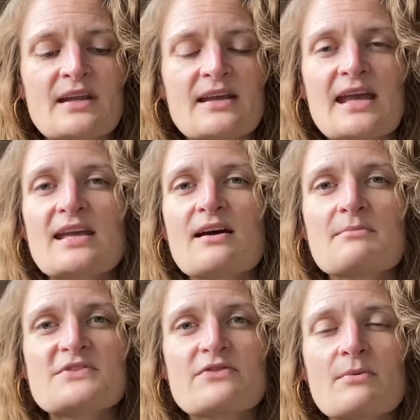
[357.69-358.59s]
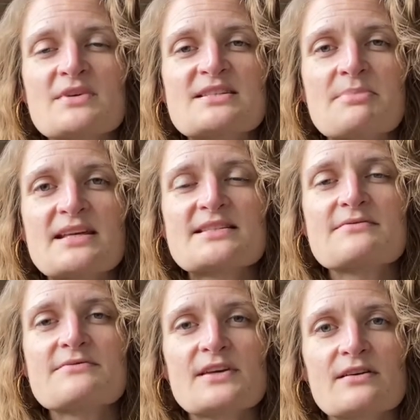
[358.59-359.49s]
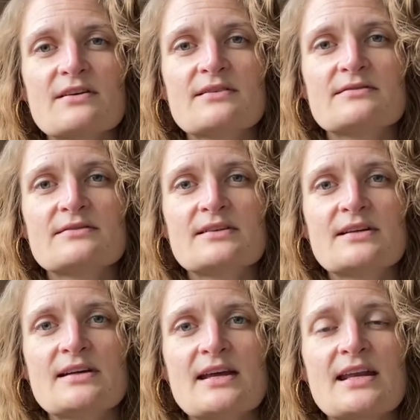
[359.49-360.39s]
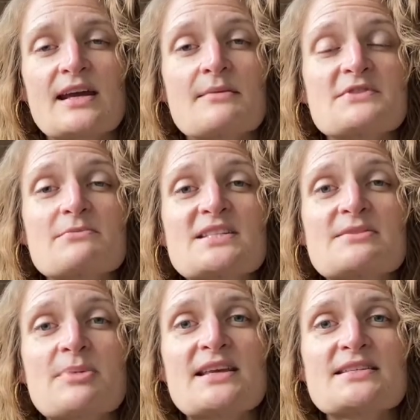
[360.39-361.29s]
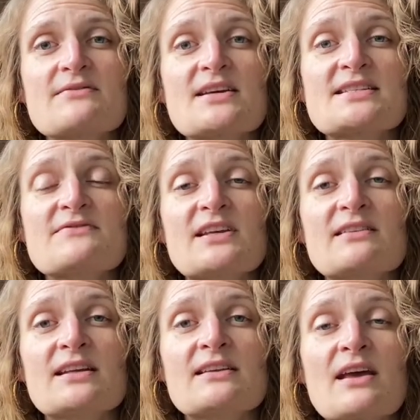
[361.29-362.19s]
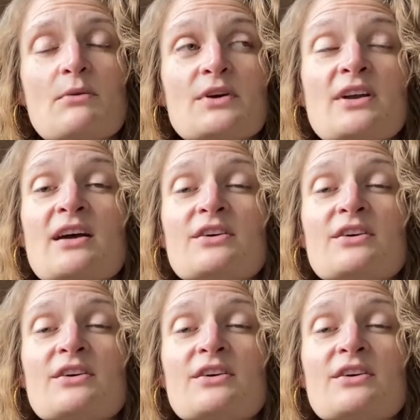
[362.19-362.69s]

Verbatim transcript: hate comes from a space of fear and it comes from a space of us feeling that we're not